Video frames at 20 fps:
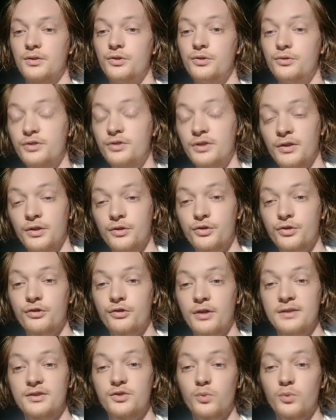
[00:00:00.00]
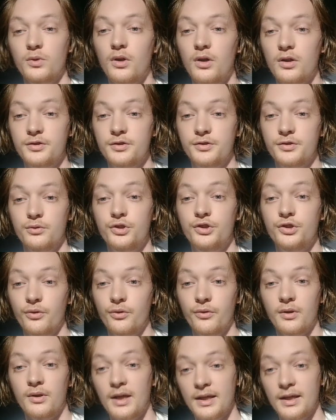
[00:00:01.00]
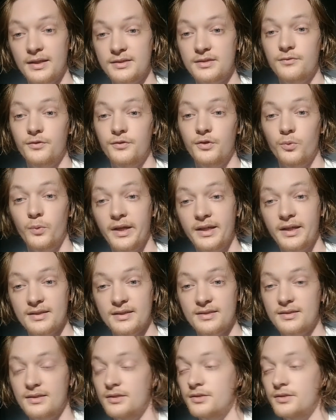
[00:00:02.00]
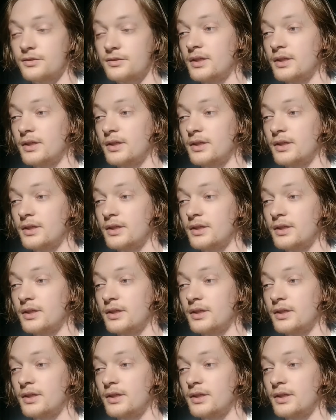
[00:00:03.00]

using your strengths will also show the lights of your weaknesses,